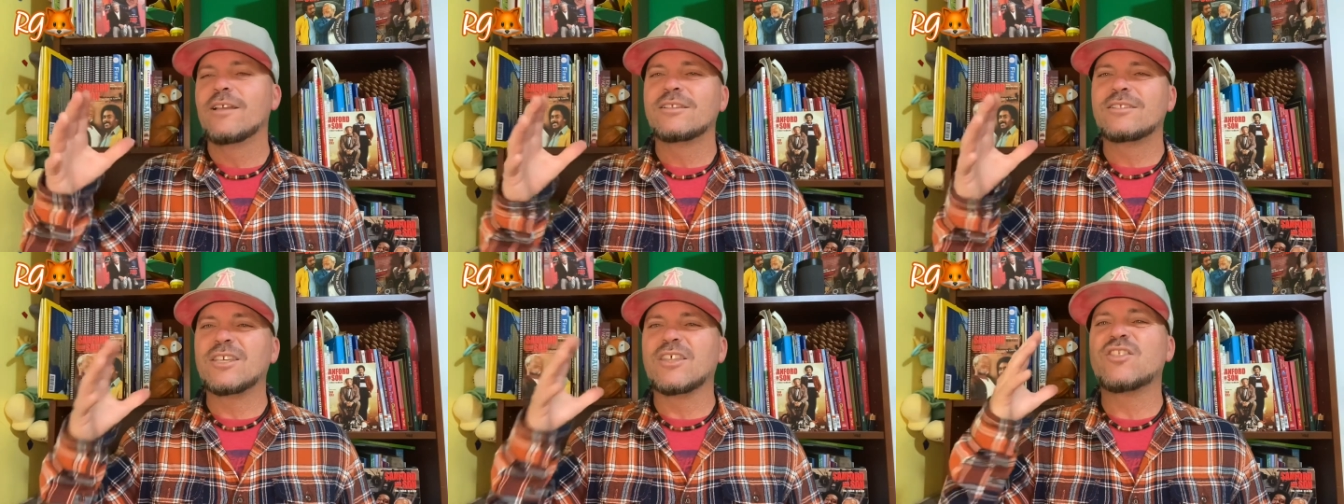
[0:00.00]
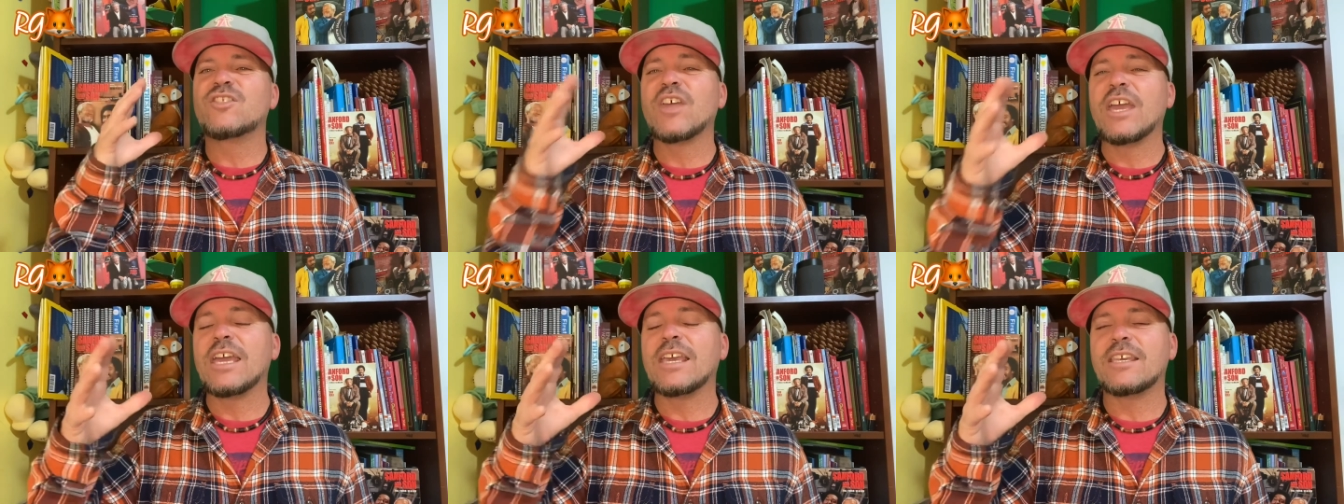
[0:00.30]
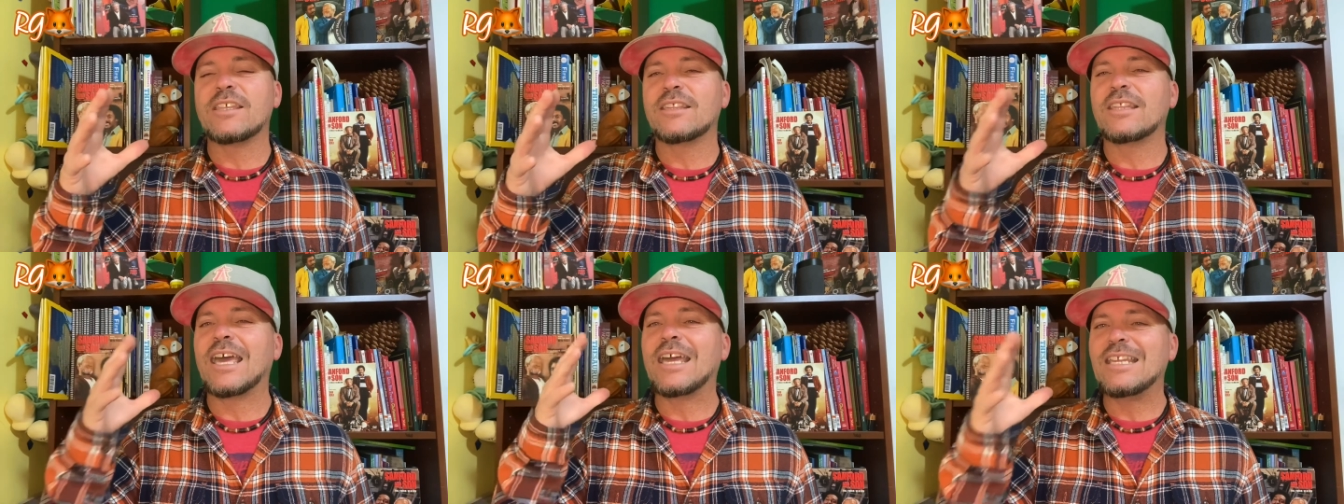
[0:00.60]
to
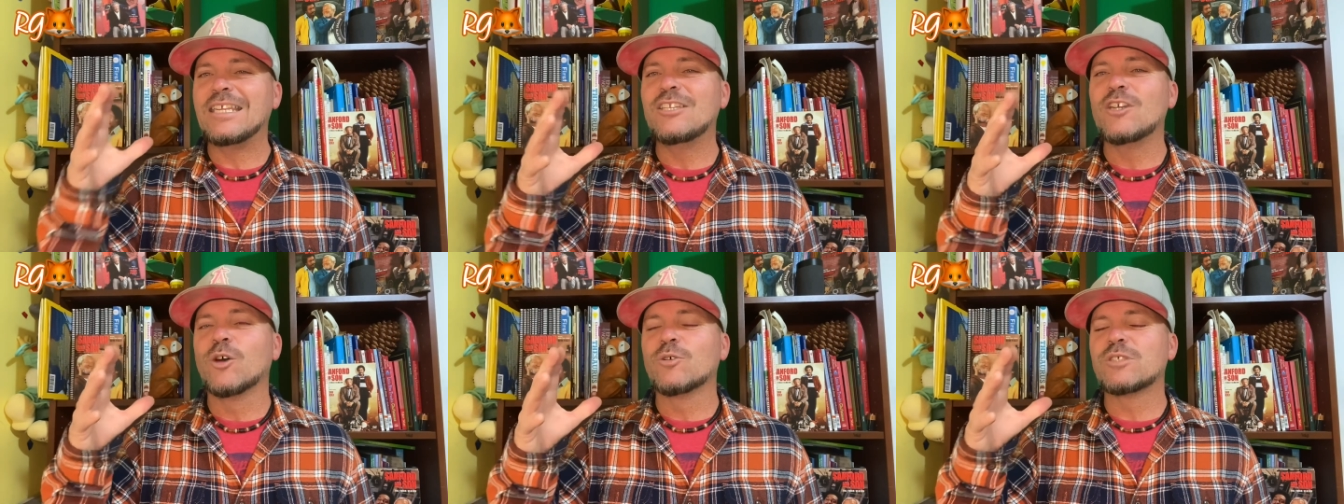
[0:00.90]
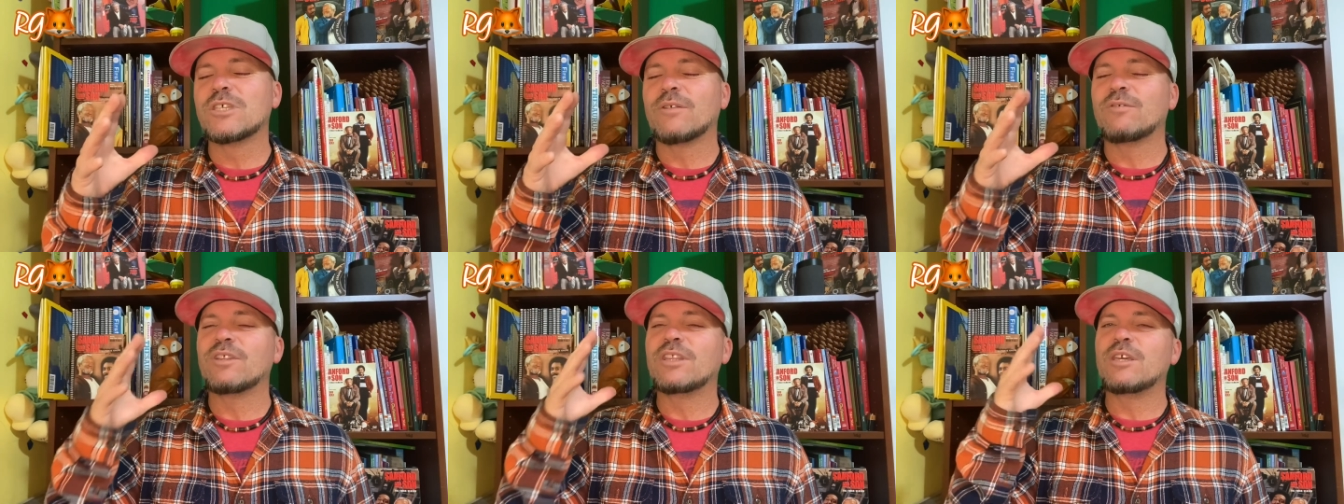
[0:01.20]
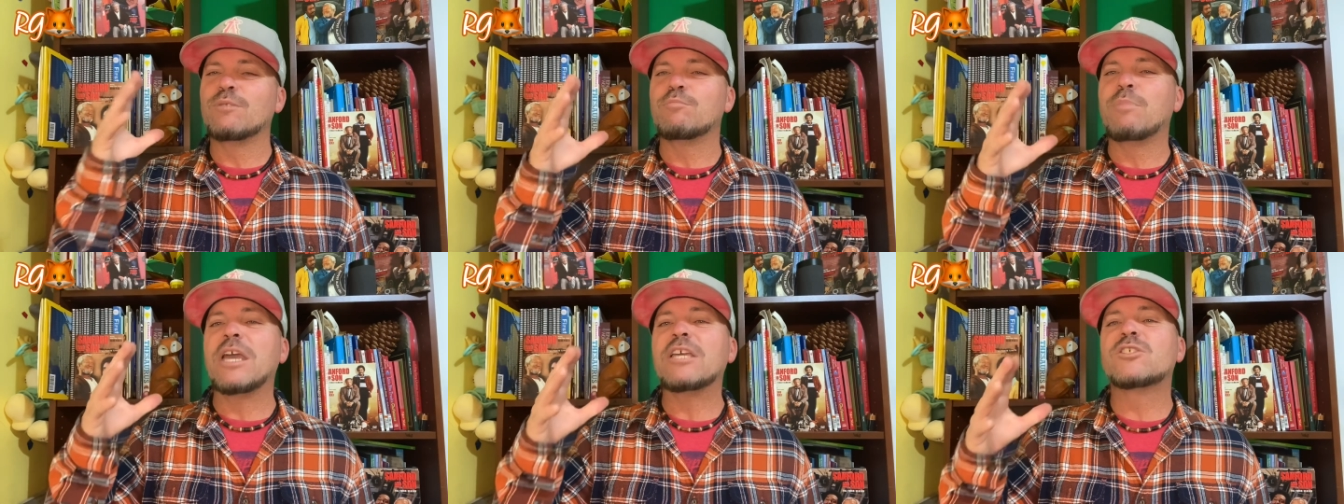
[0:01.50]
think that he knows
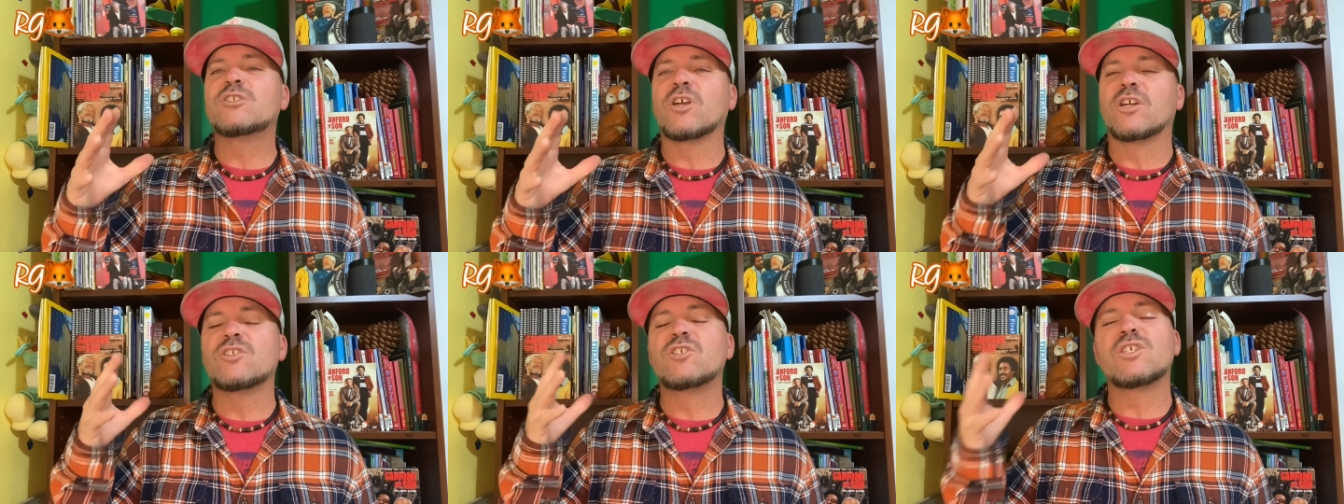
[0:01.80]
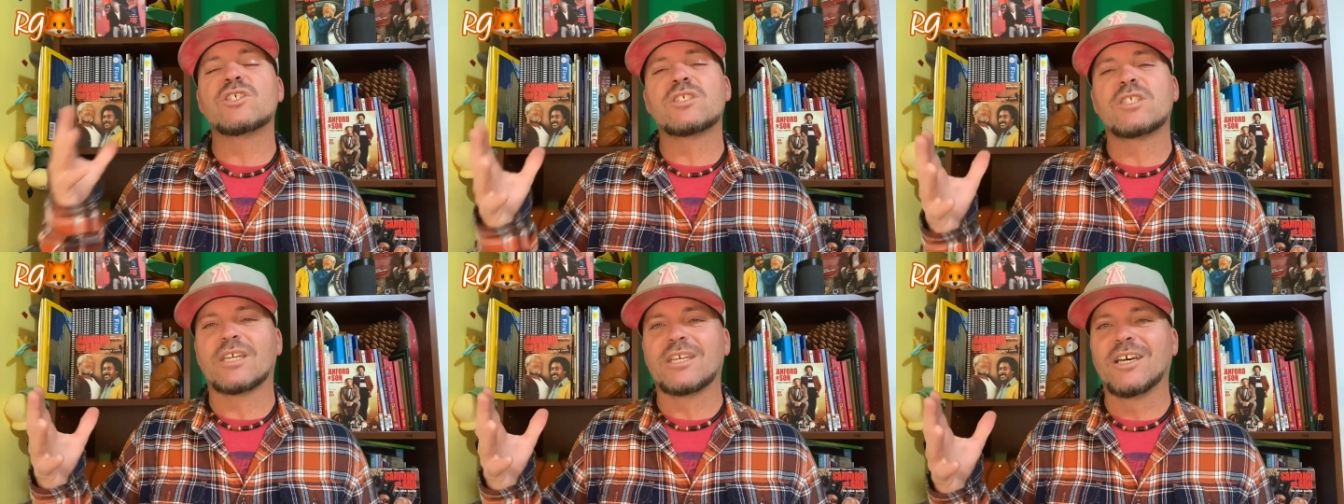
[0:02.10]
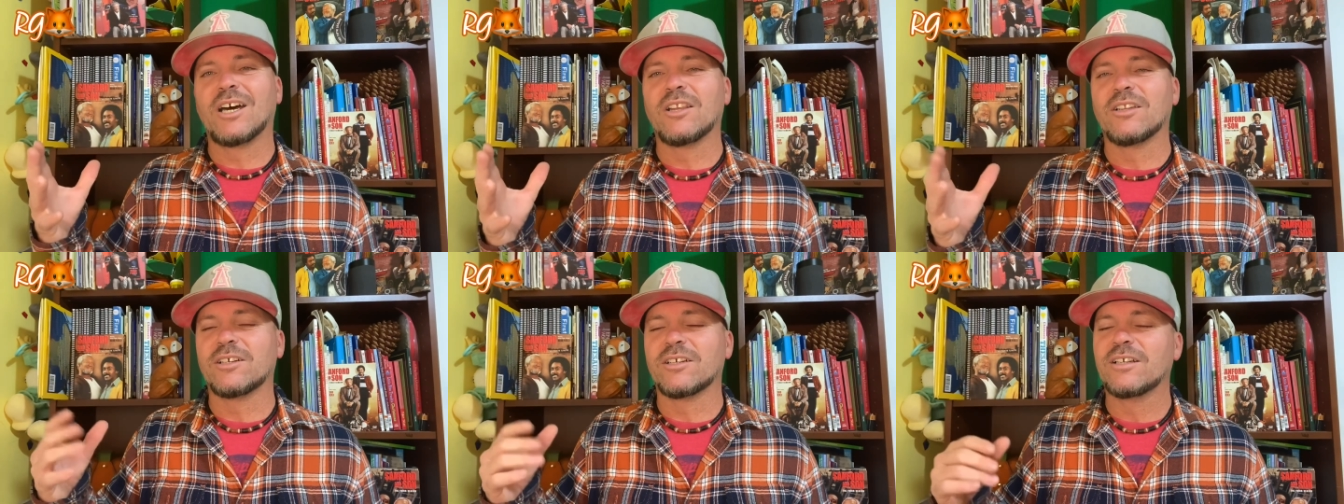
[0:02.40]
everything based on just the
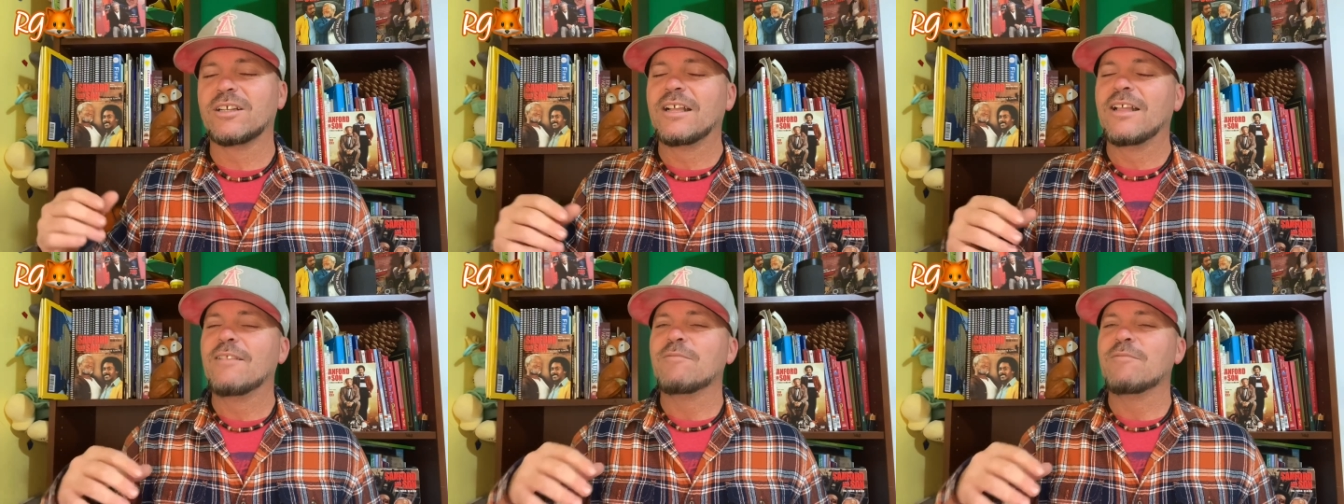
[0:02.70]
color.